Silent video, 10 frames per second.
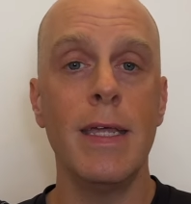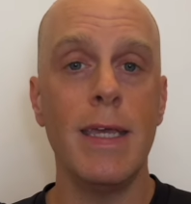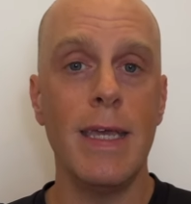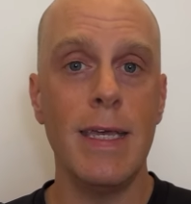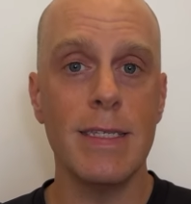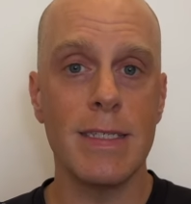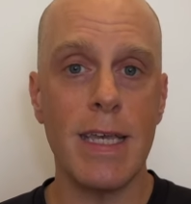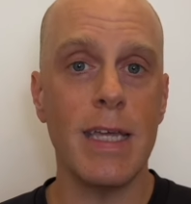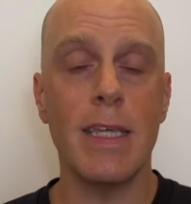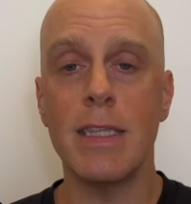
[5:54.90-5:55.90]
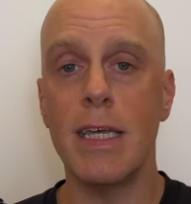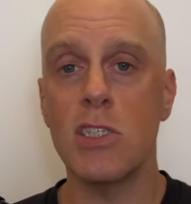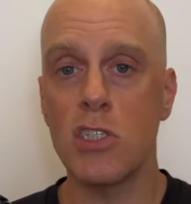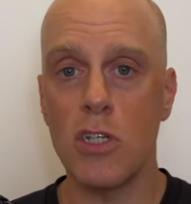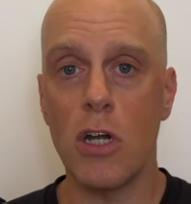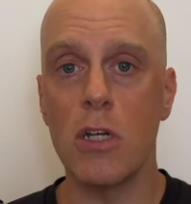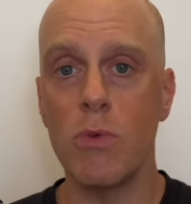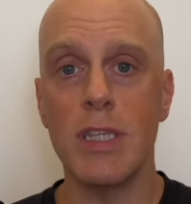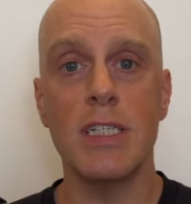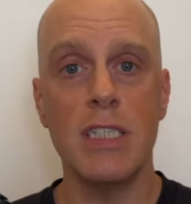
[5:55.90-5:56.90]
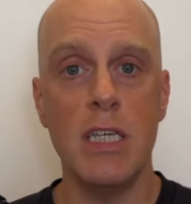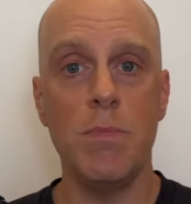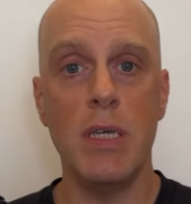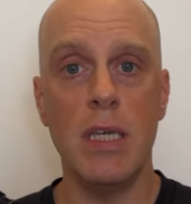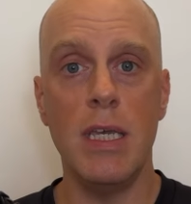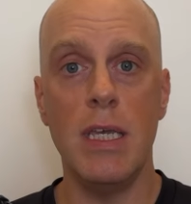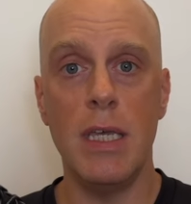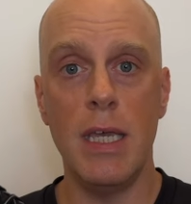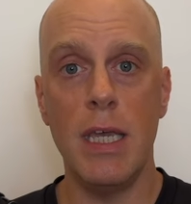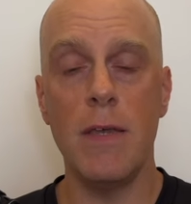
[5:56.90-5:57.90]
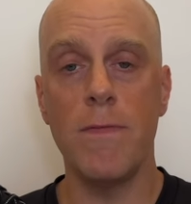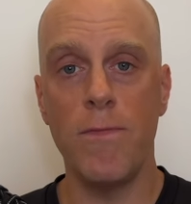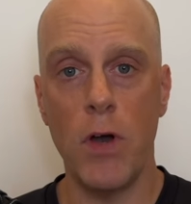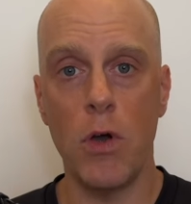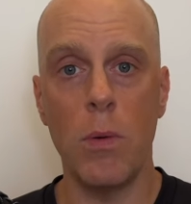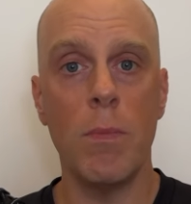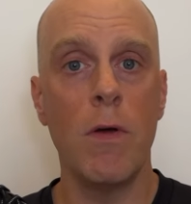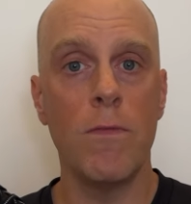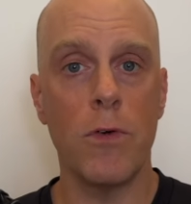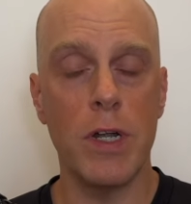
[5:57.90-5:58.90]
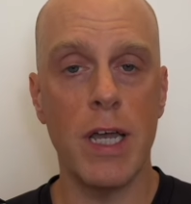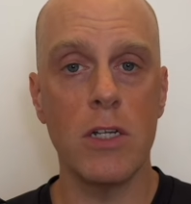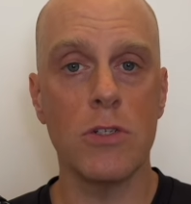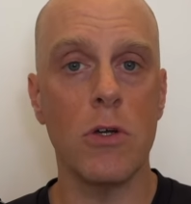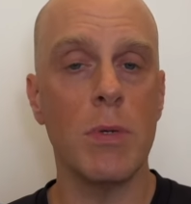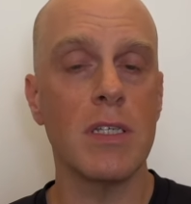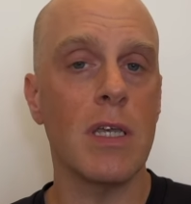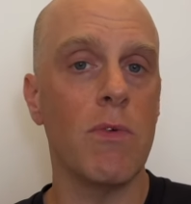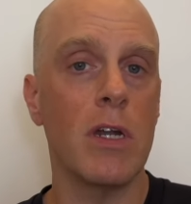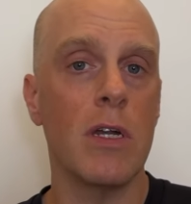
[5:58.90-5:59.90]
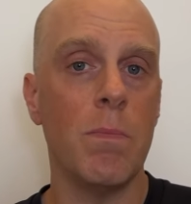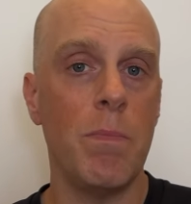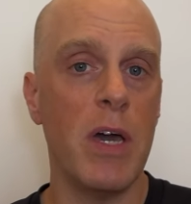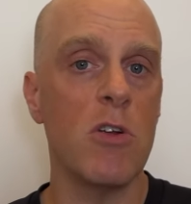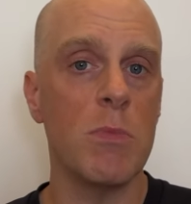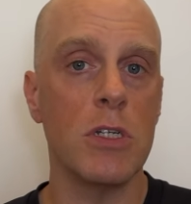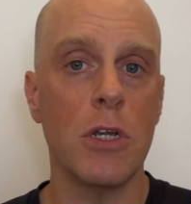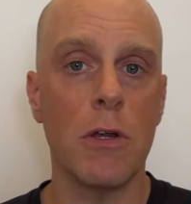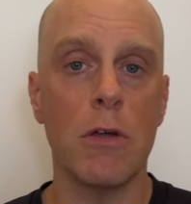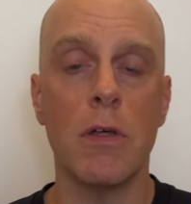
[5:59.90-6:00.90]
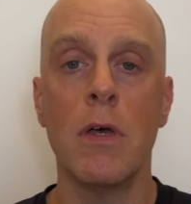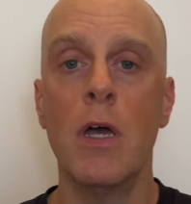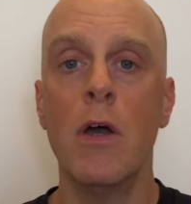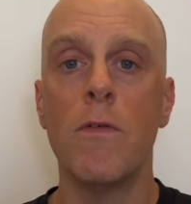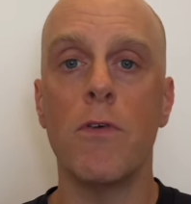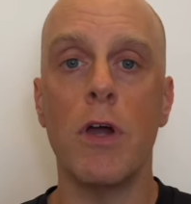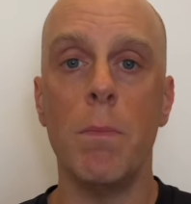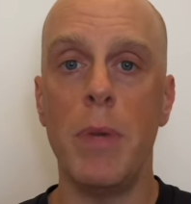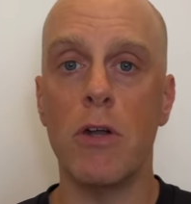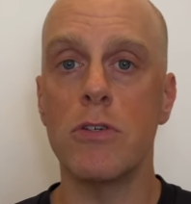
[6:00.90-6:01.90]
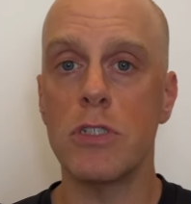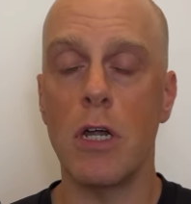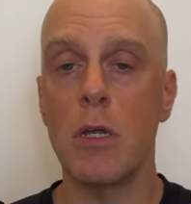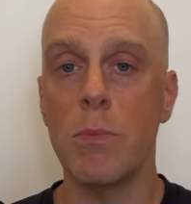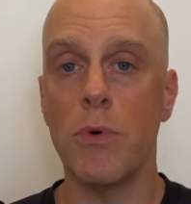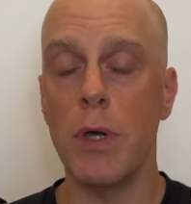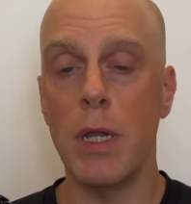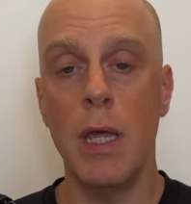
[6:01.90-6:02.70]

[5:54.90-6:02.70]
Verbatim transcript: He said that they started with a TPEE foam for Nitro because they wanted a better material for a better starting point.